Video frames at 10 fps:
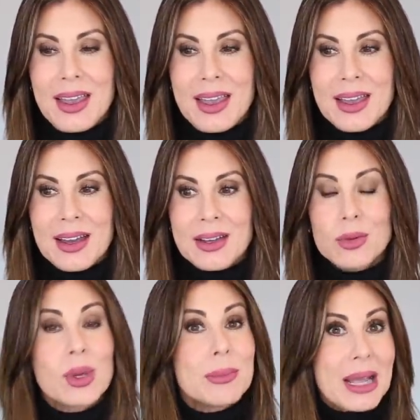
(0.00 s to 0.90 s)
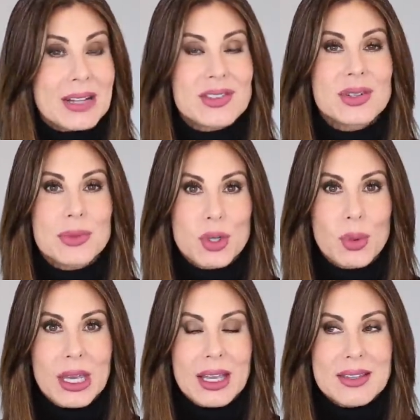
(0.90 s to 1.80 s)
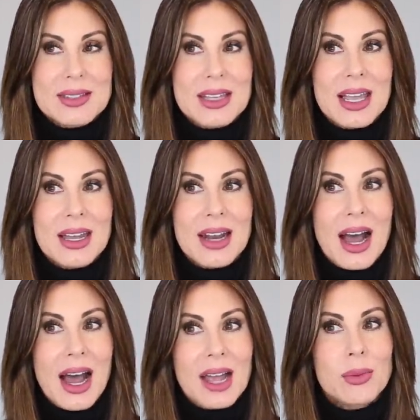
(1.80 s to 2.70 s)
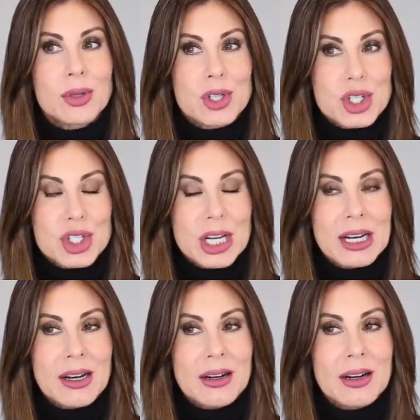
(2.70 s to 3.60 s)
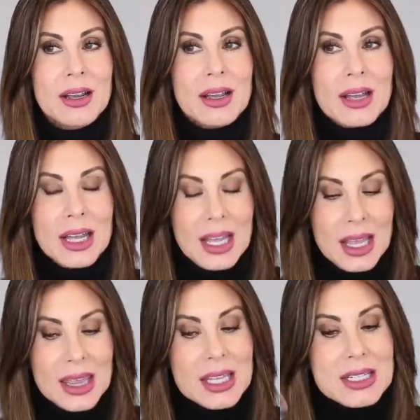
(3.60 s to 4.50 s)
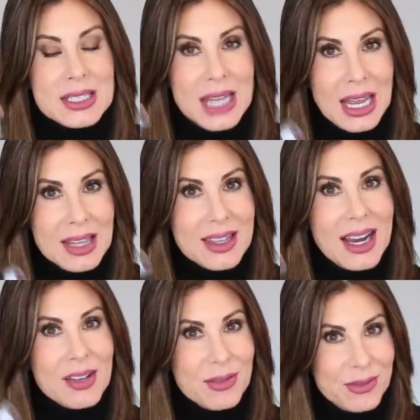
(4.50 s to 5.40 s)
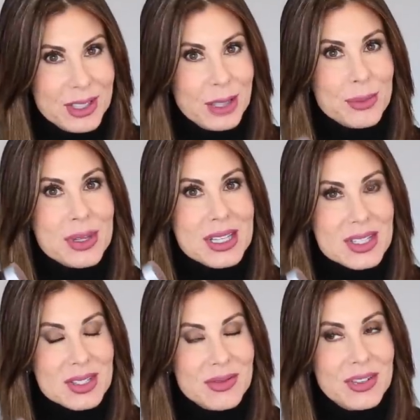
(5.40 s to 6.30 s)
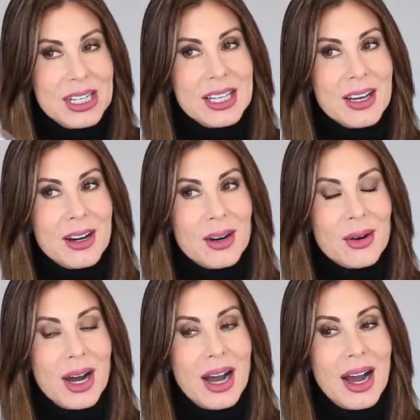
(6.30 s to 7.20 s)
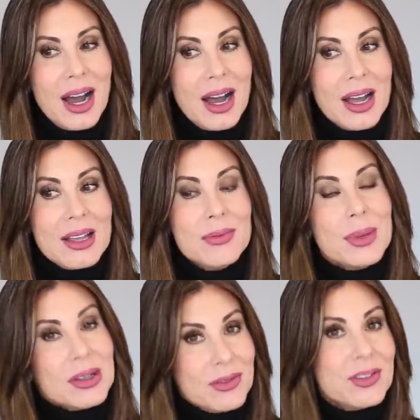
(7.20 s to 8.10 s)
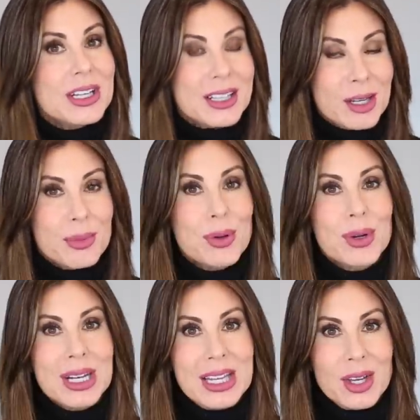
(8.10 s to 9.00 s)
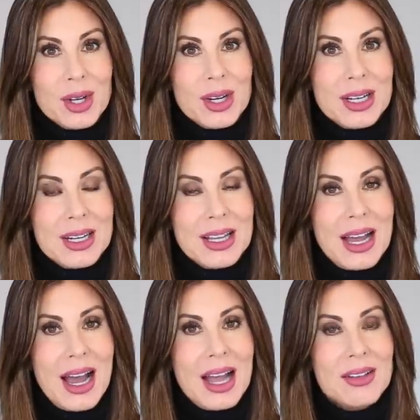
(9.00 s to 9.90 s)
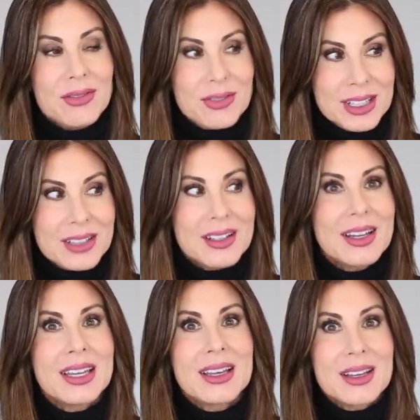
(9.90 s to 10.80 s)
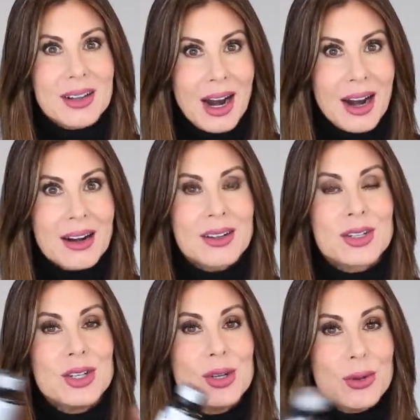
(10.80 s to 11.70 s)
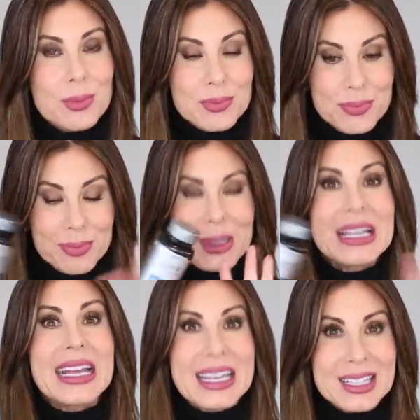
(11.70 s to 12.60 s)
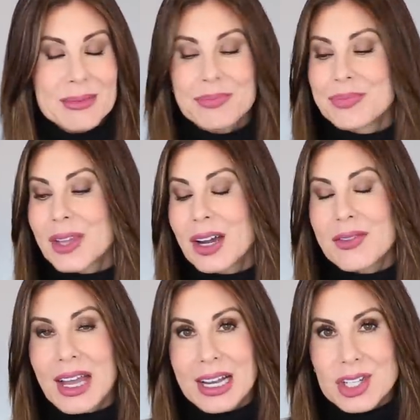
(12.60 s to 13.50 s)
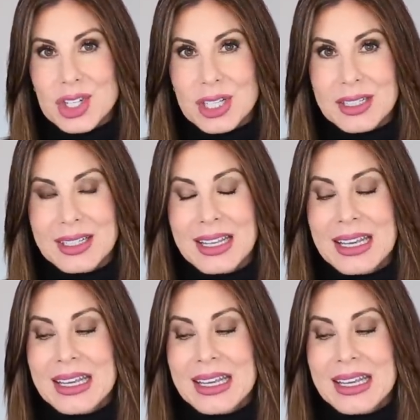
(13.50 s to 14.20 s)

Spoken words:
and we made some tweaks. And I will share, the day that I filmed this video, I've been feeling pretty good. I feel like our new plan of action